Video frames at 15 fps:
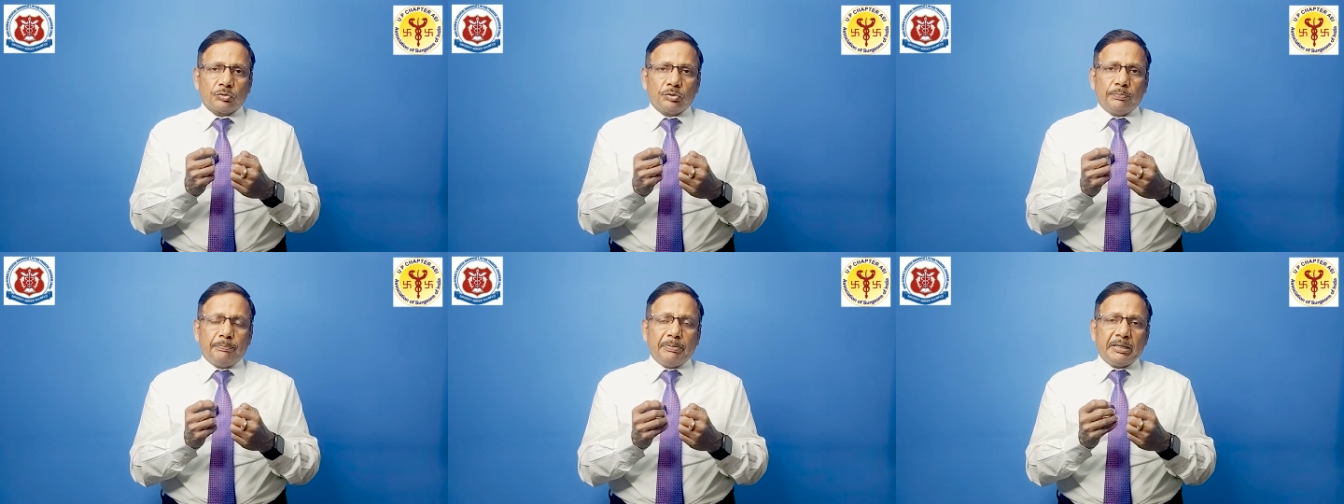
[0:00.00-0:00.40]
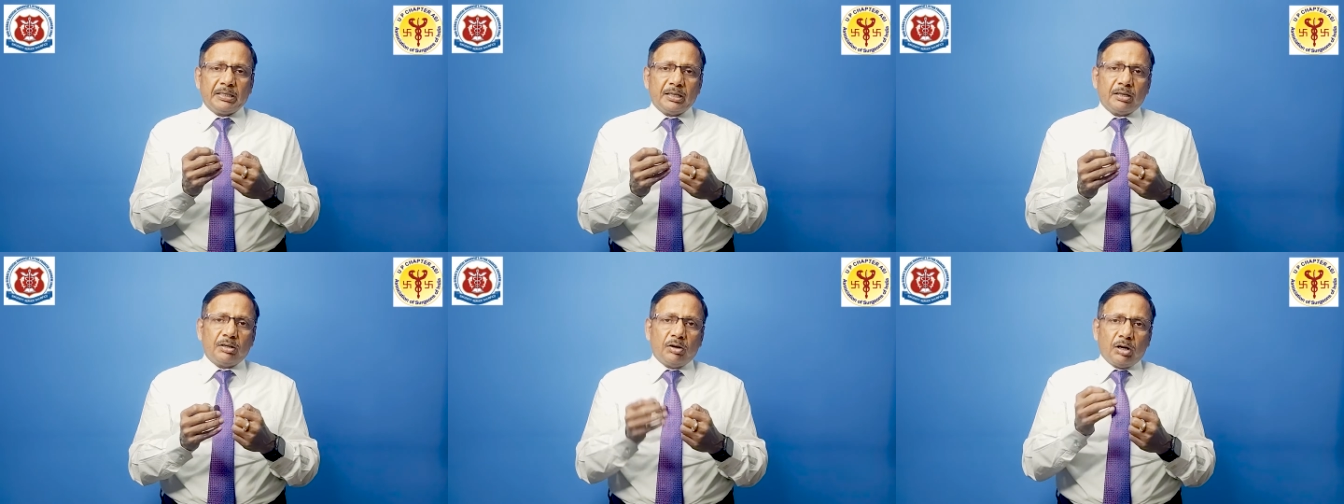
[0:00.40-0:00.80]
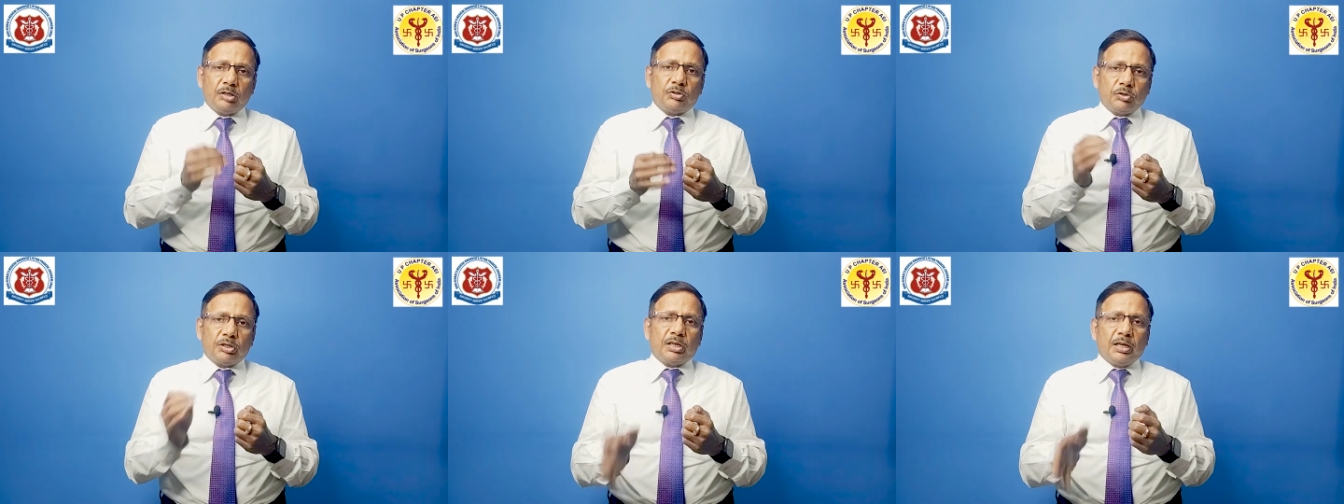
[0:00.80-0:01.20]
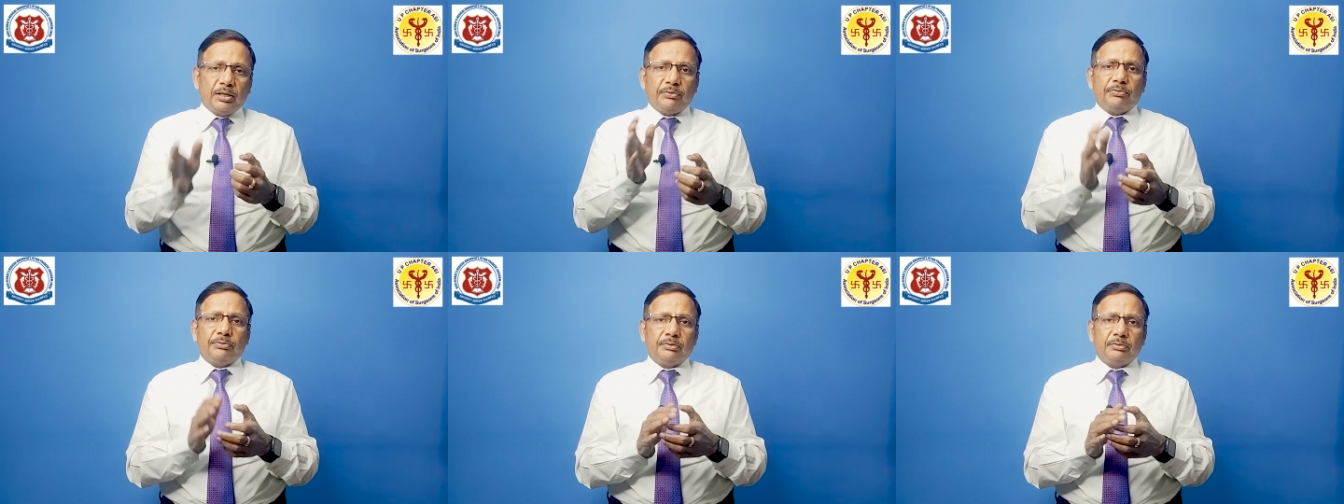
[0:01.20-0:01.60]
So better not to
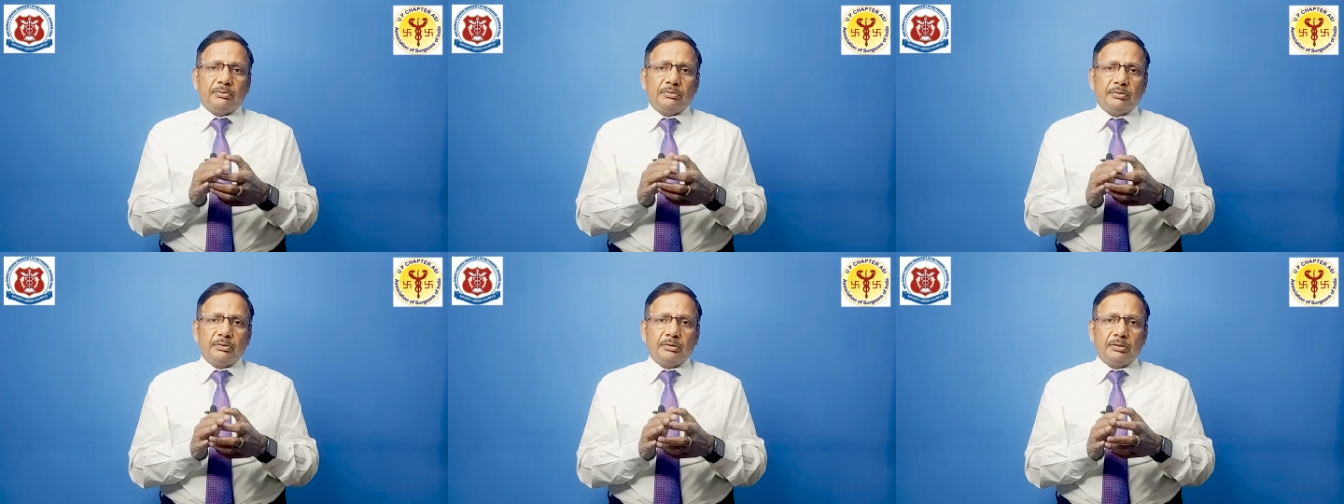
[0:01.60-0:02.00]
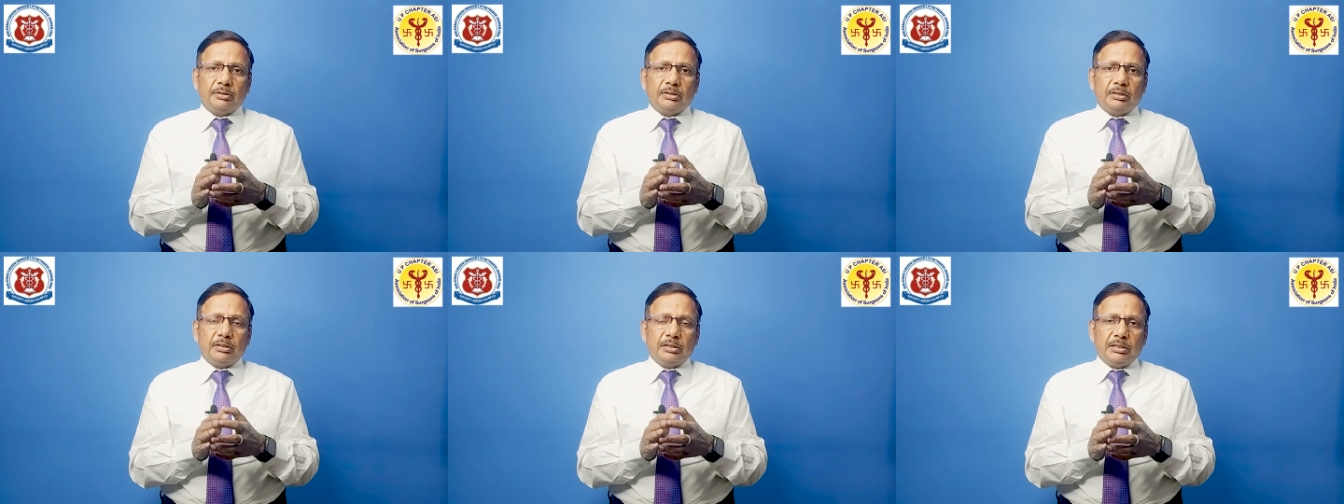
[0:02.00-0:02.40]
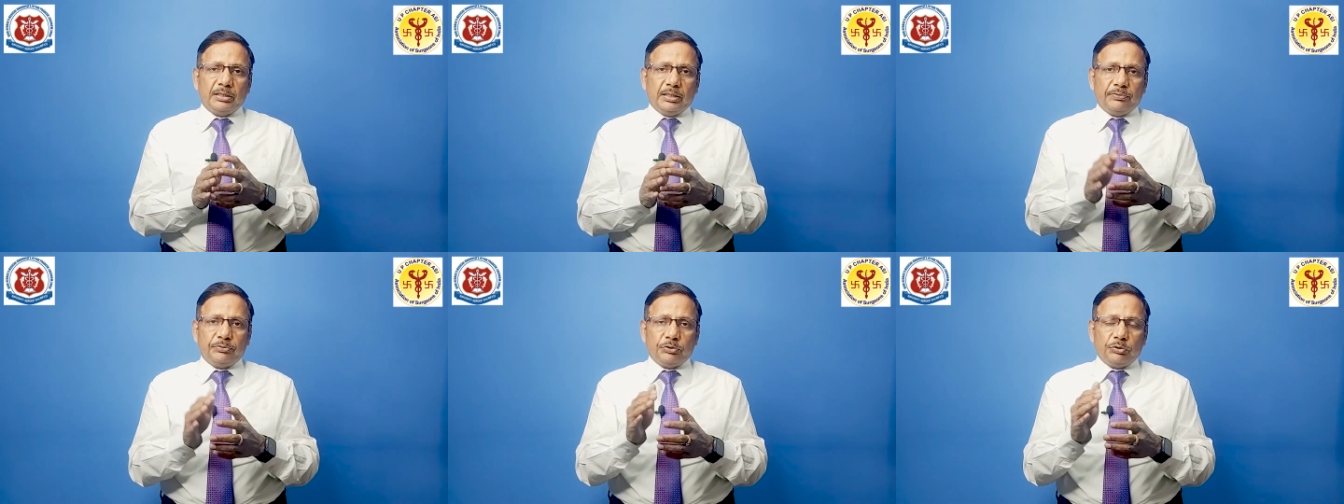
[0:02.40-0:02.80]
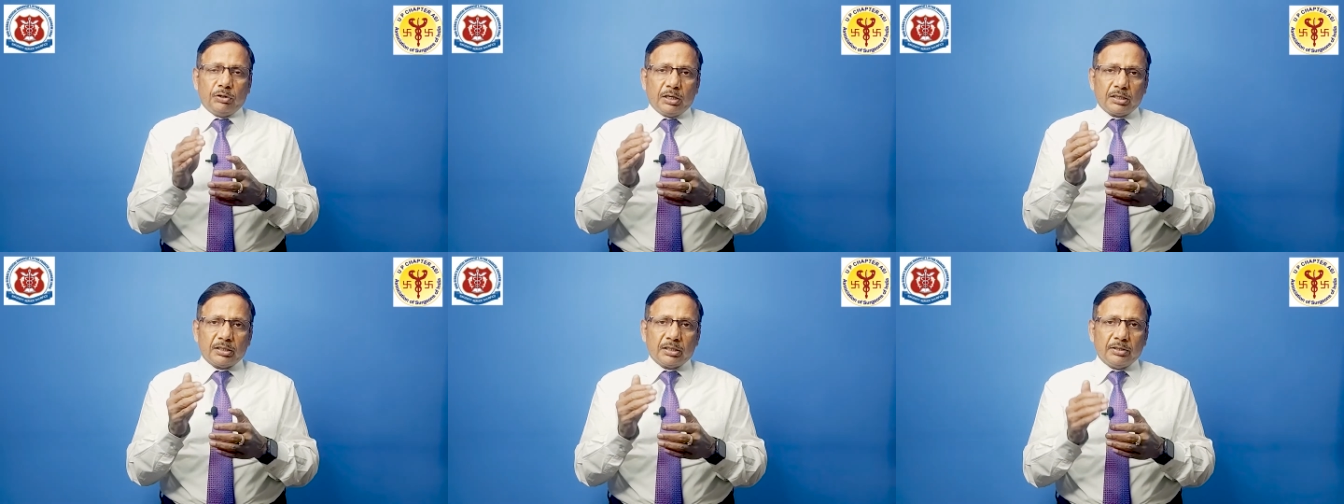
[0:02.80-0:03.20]
give. If you
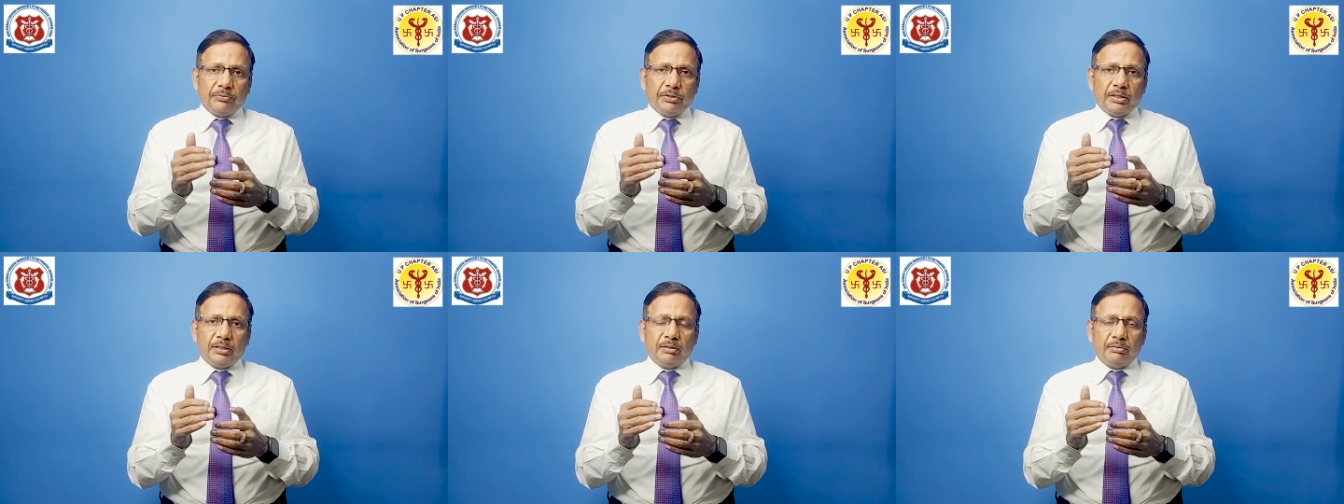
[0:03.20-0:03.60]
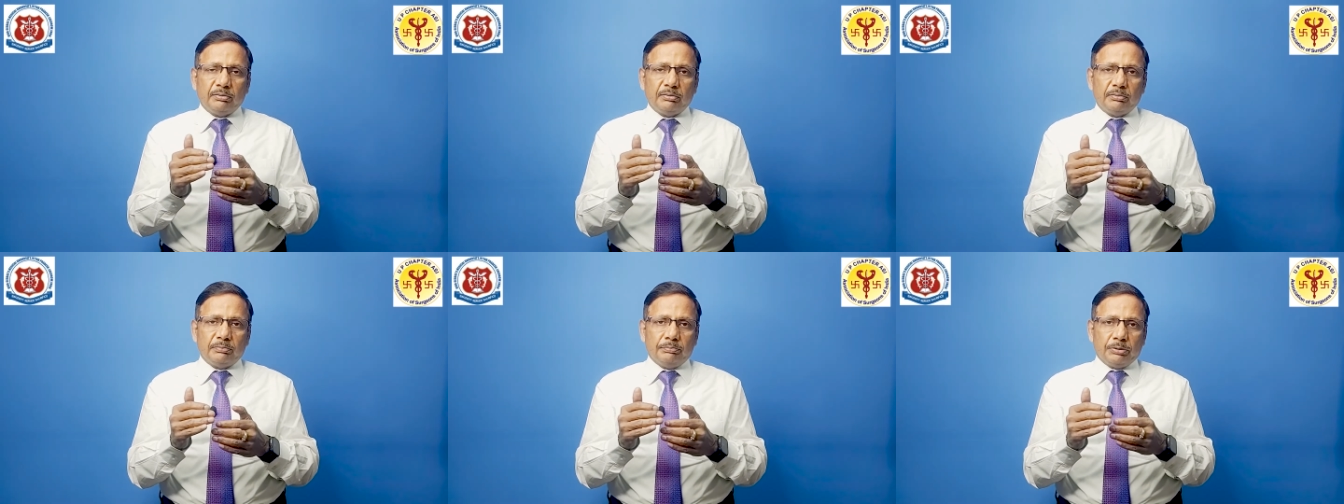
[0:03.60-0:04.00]
are giving